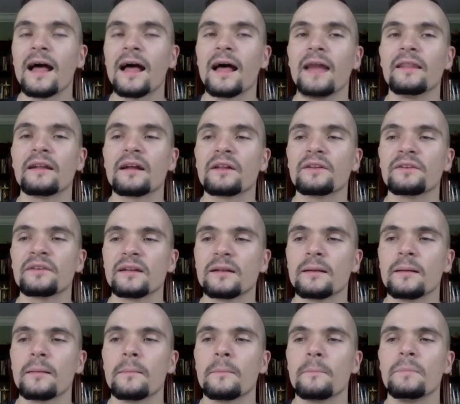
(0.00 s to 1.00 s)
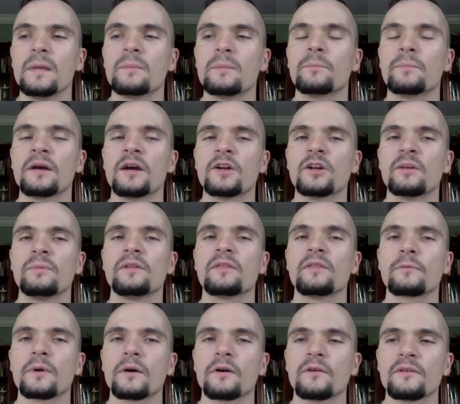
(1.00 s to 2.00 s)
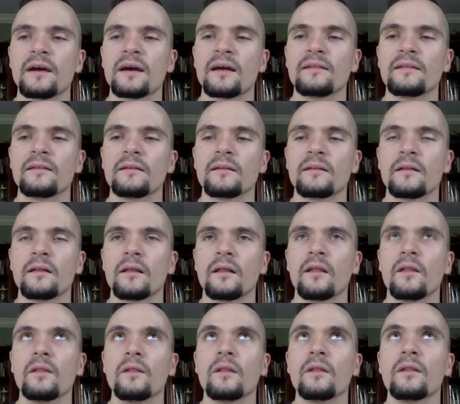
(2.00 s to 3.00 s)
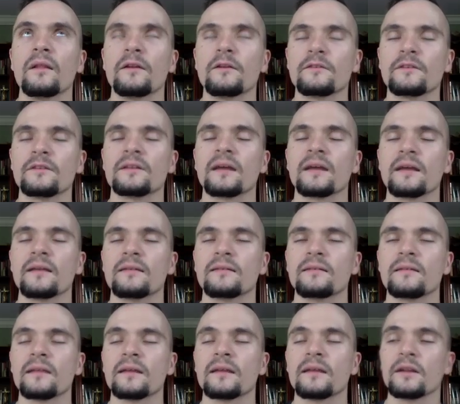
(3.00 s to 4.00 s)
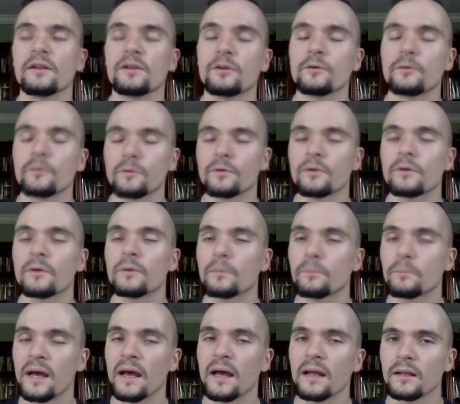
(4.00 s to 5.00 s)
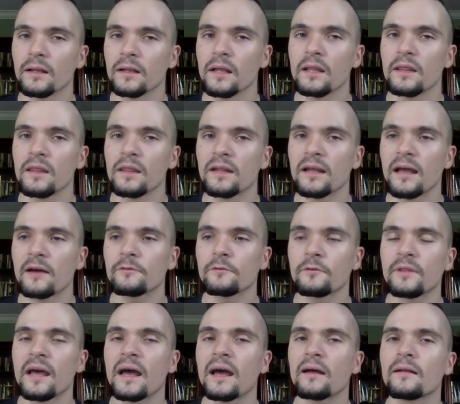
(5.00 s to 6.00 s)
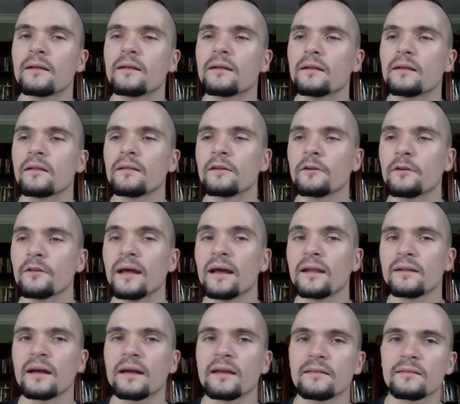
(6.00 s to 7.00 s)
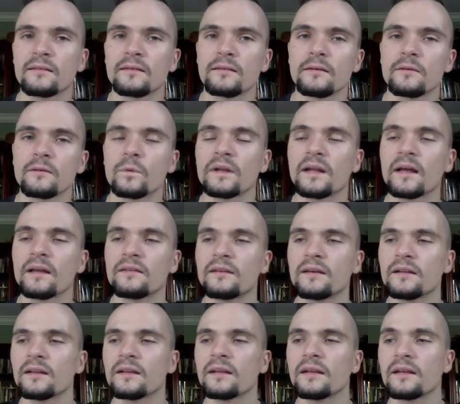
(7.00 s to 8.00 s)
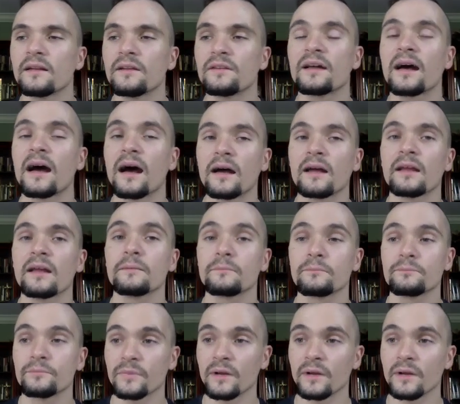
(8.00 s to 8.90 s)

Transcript: And then I said, "Be prepared to be thrown down later tonight, like in your bed." And then after that, later that night, what I did is I